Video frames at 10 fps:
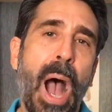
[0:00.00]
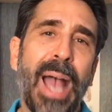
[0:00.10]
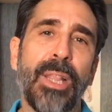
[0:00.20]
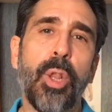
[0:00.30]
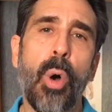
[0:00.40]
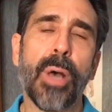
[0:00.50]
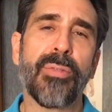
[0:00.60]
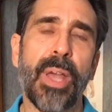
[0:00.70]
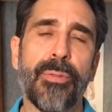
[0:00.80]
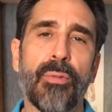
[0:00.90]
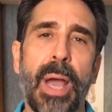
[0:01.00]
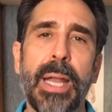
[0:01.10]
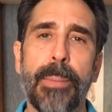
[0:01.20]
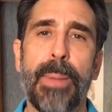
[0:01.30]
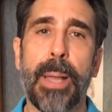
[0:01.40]
I lost, after
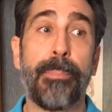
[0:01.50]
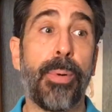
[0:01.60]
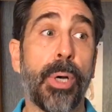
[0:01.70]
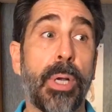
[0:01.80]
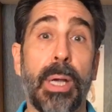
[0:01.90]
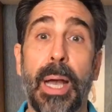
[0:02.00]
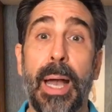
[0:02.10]
writing my book,